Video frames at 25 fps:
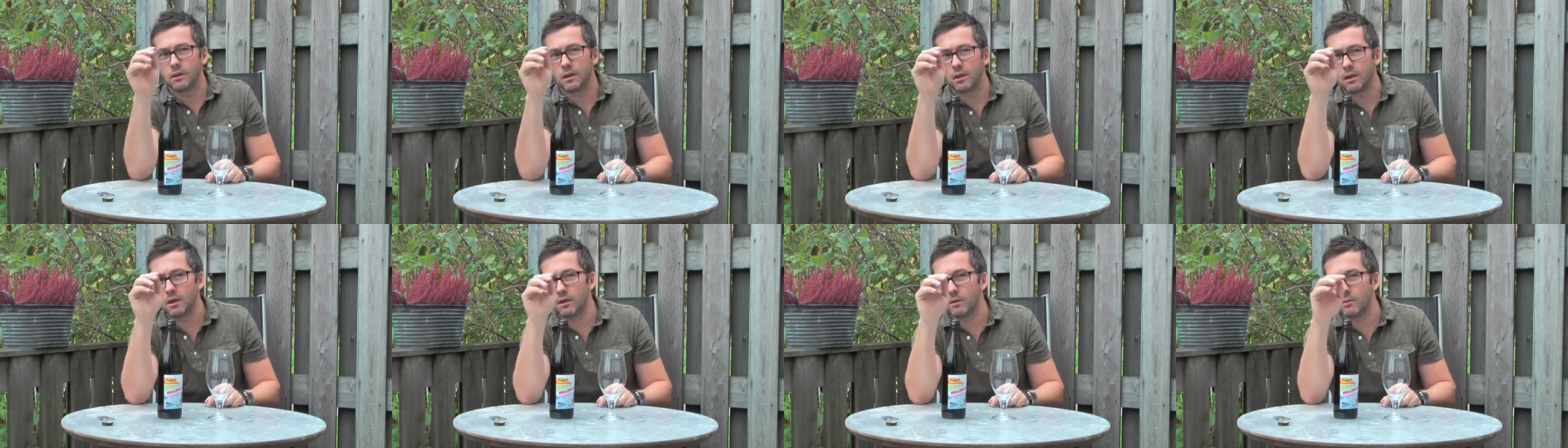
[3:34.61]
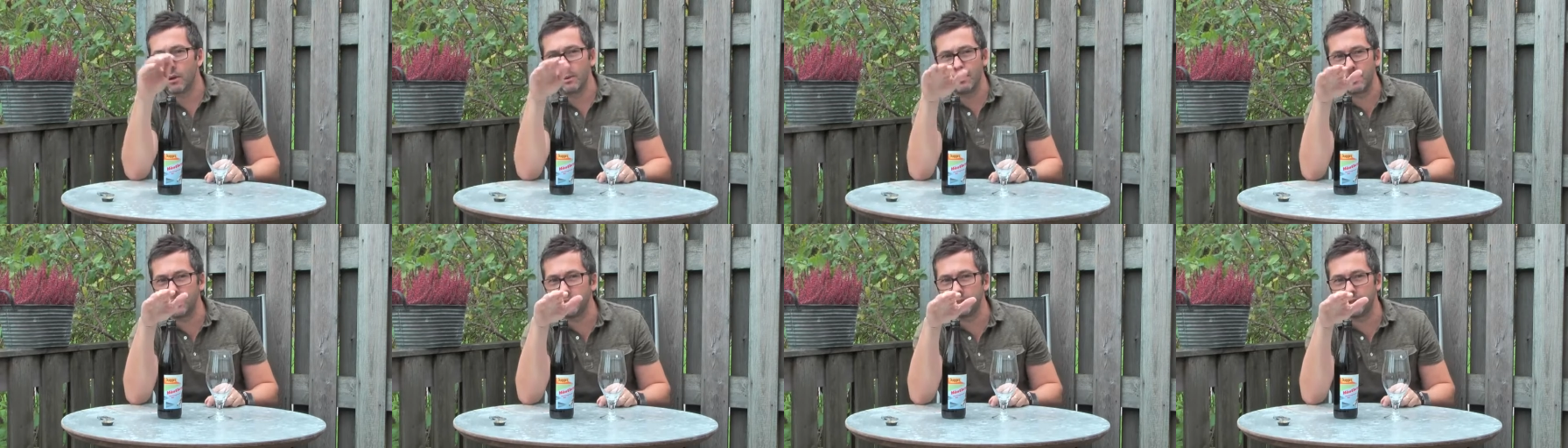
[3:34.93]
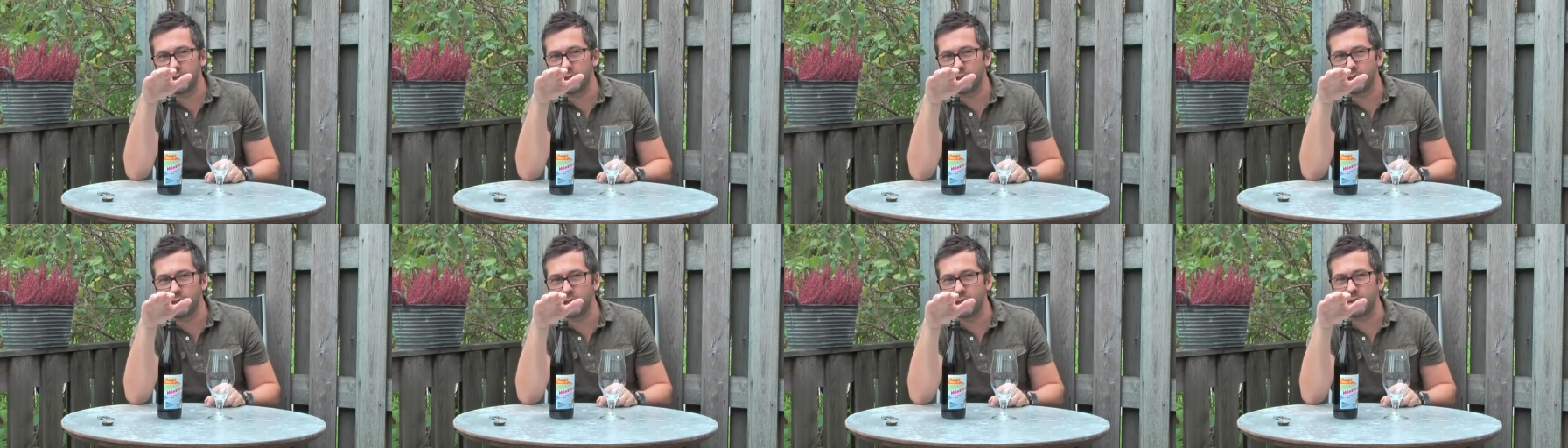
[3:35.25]
and I won't mention
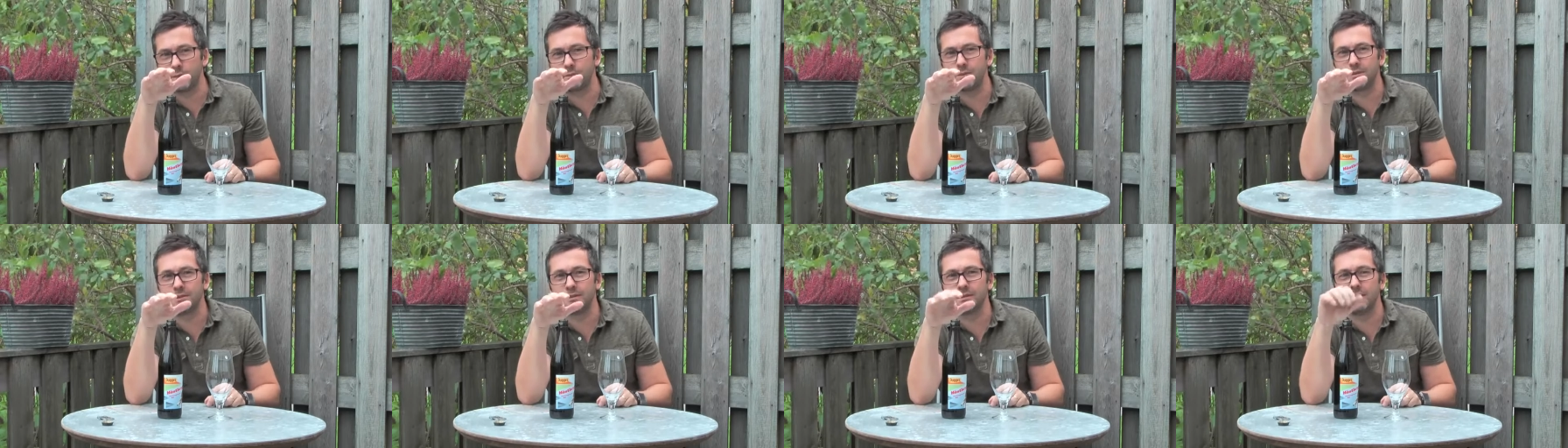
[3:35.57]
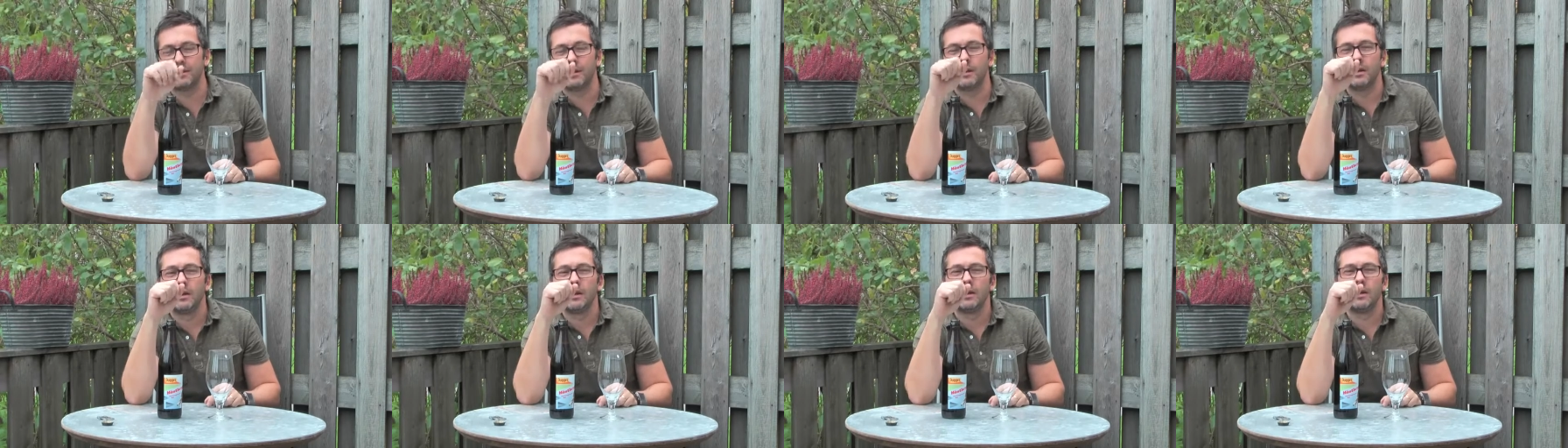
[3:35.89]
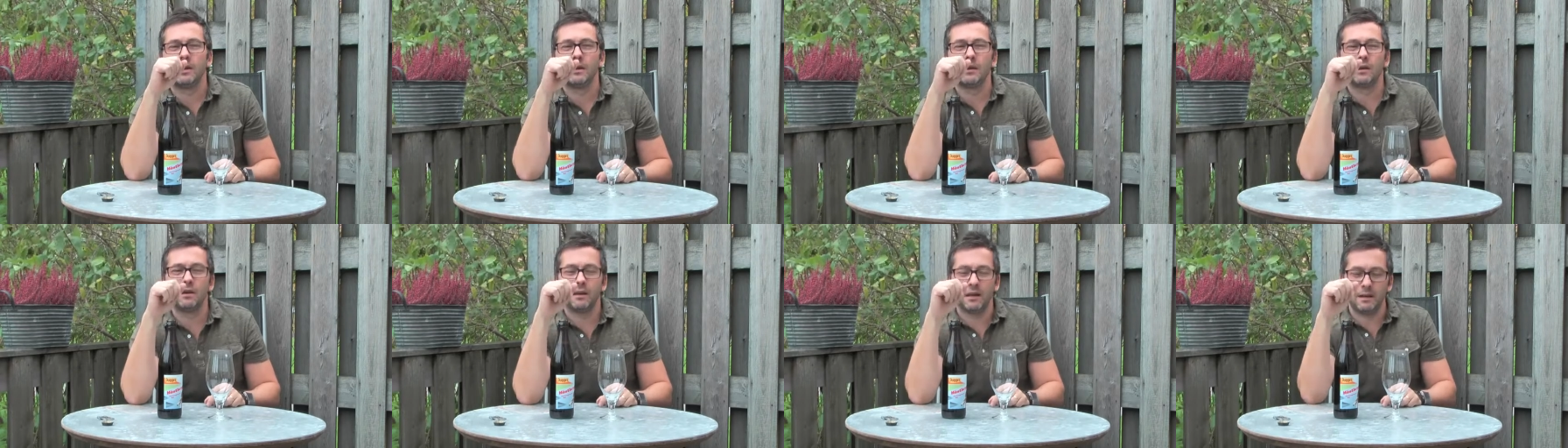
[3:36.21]
any names, uh,